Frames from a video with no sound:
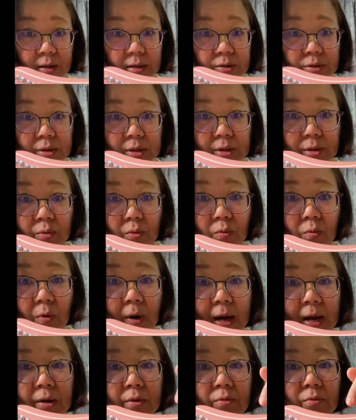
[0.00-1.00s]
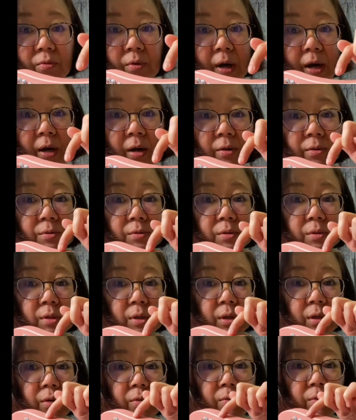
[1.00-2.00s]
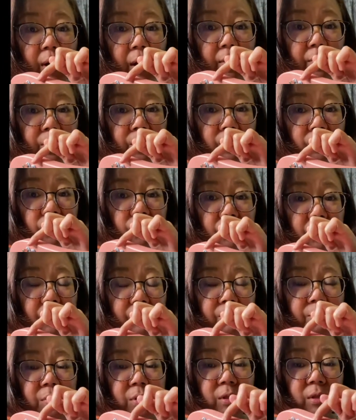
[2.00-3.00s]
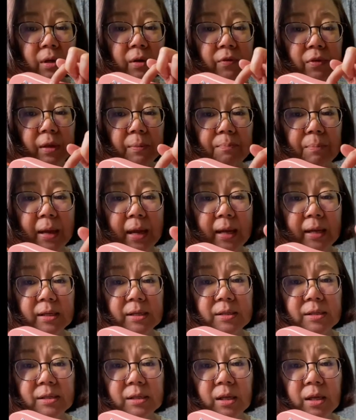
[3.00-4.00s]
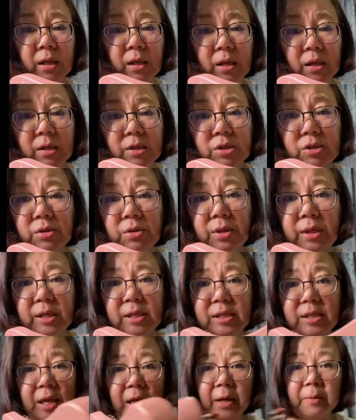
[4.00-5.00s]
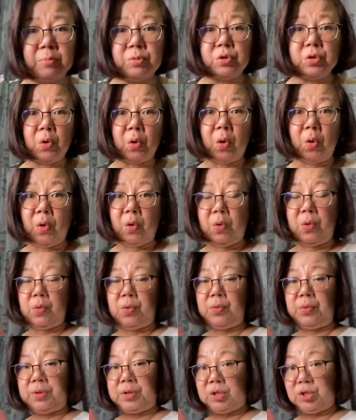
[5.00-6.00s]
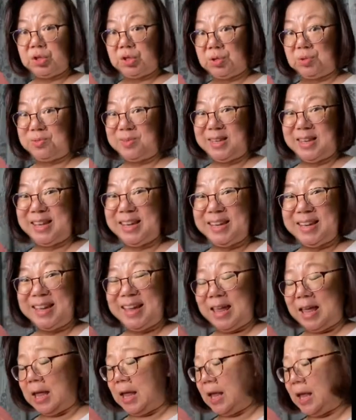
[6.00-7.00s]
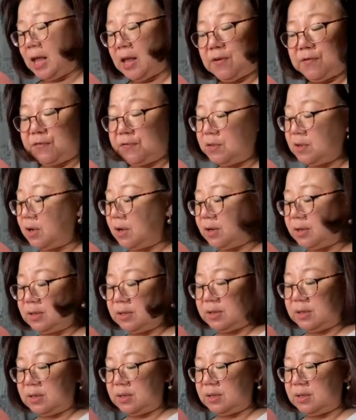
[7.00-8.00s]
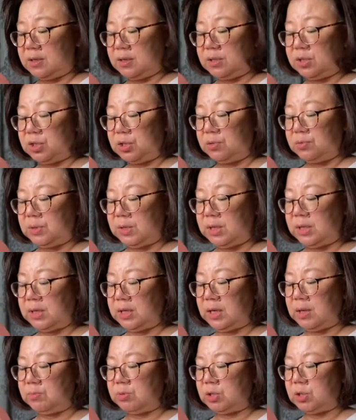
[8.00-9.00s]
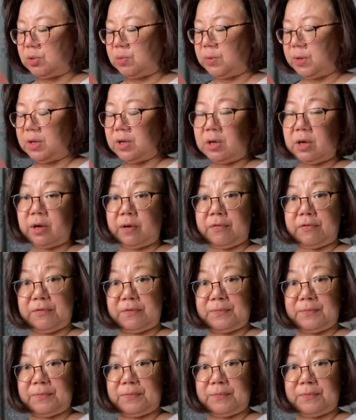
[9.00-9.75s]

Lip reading: did one round around the rims of the pegs. So this helped to hold the tuning. If not, the tuning keeps going off.